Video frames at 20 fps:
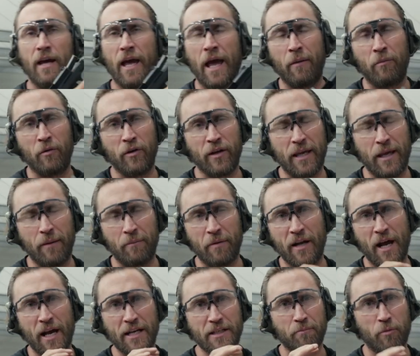Able to keep a
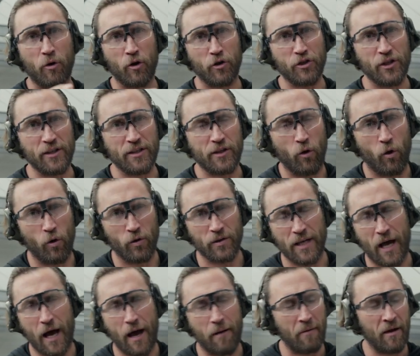nice purchase the whole
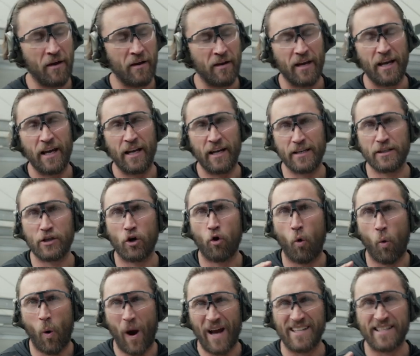time. It is
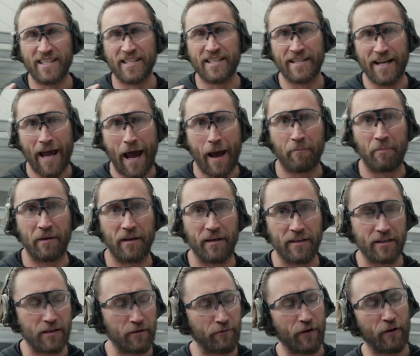quite snappy. It's
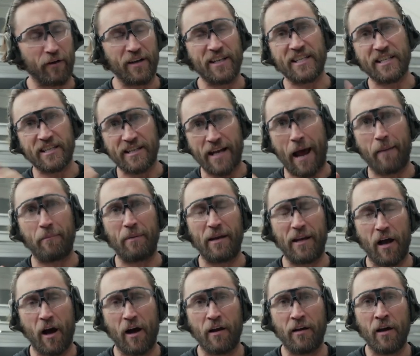a very snappy
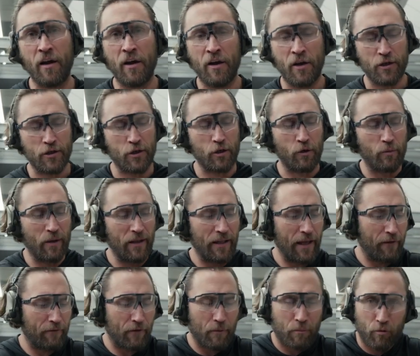gun, so you really
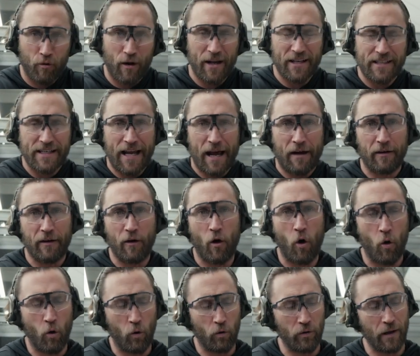have to press down and
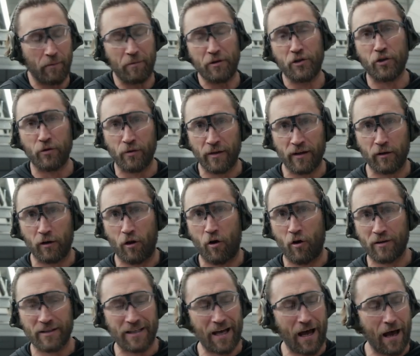hold. I've been shooting a
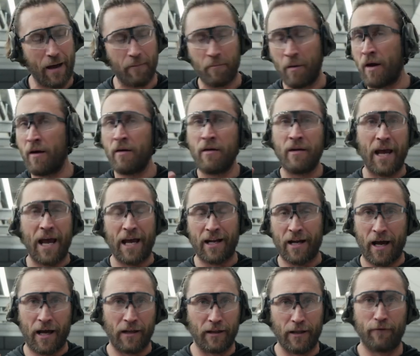long time.
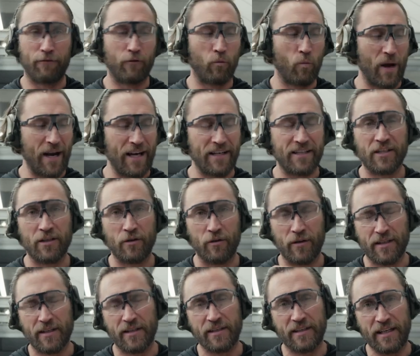I lift weights, so
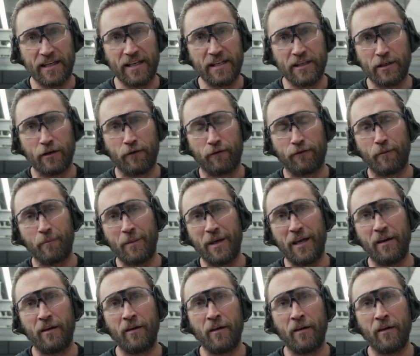this is easier for me.